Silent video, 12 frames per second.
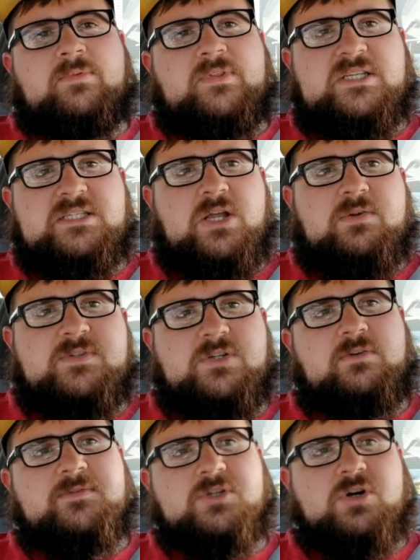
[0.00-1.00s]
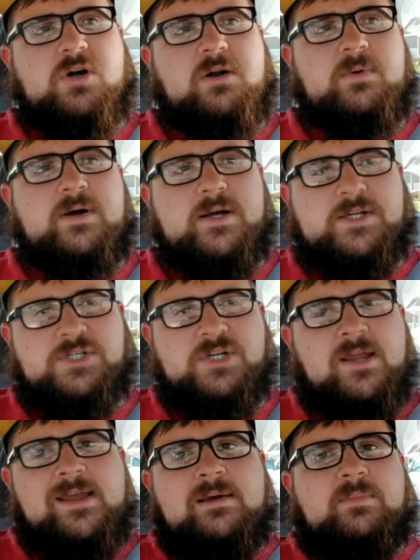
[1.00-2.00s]
with the self-service car wash,
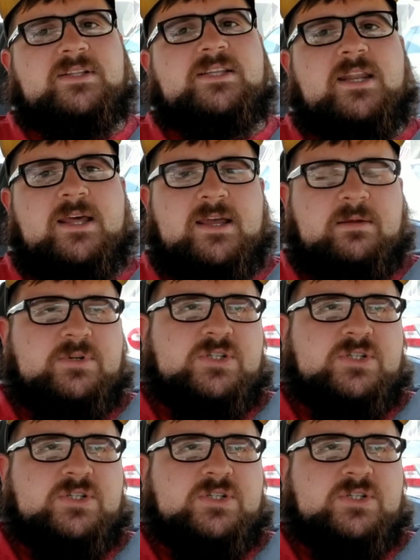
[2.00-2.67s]
but today I'm